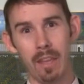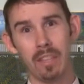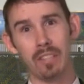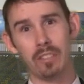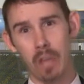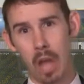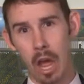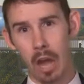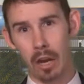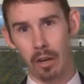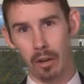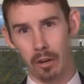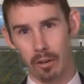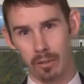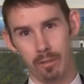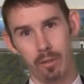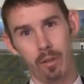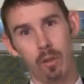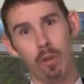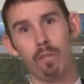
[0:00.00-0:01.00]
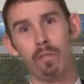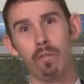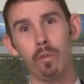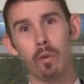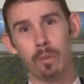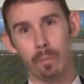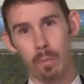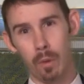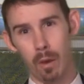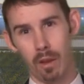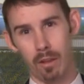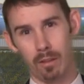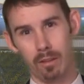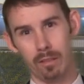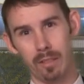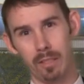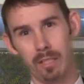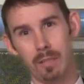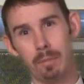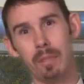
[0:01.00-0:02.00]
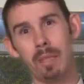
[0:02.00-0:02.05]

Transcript: Soccer, football, to